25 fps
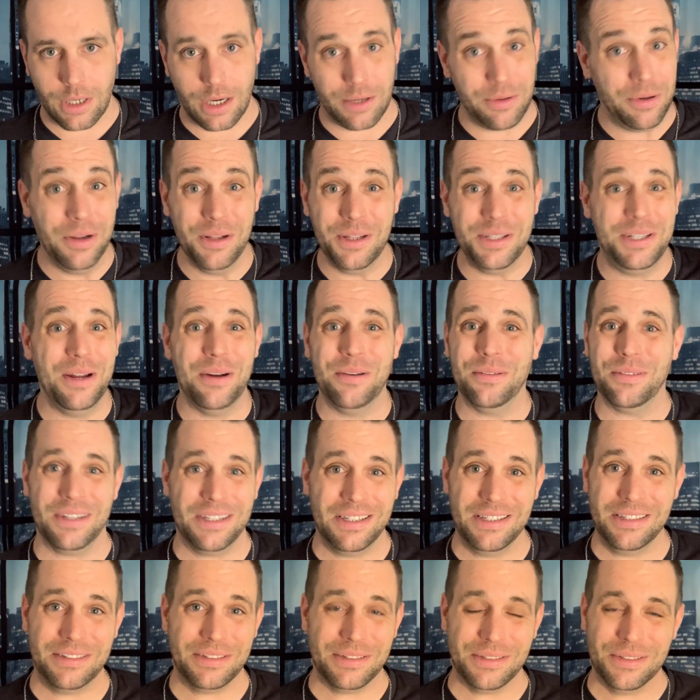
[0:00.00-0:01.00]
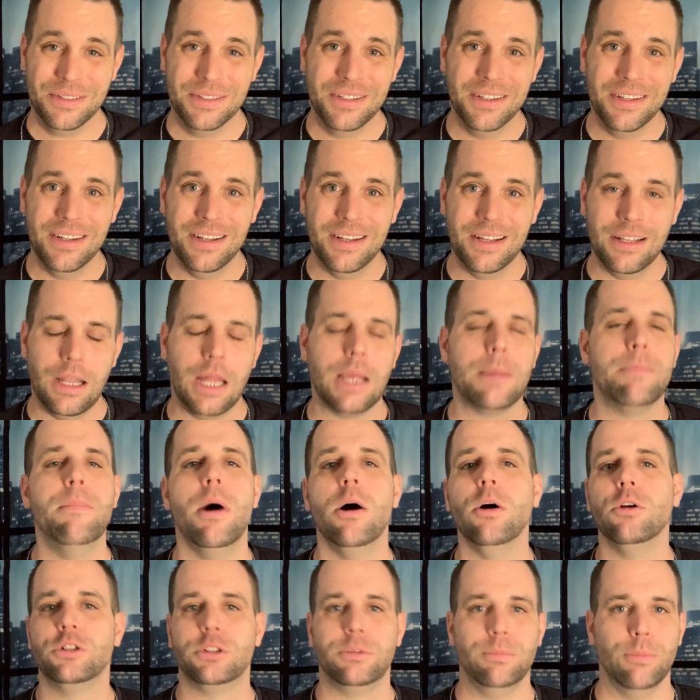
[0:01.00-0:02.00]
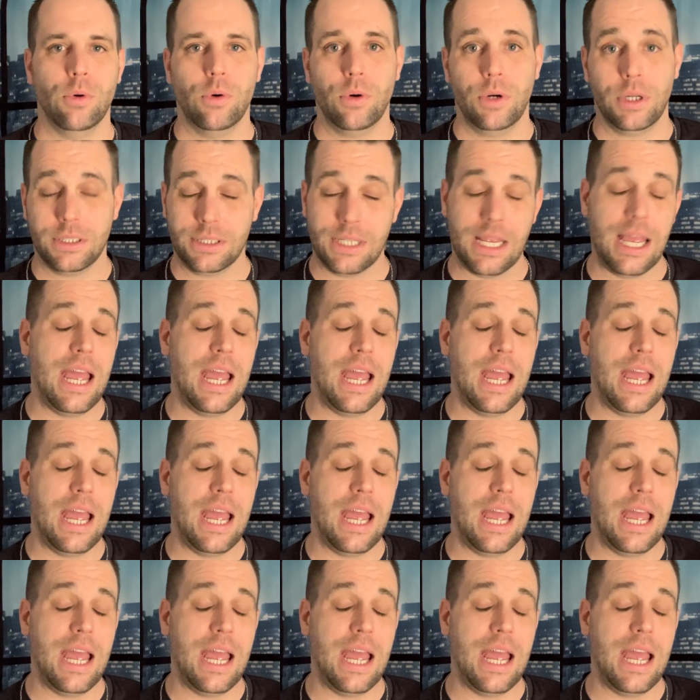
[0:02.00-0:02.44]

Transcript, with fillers: I really don't need to like most mornings.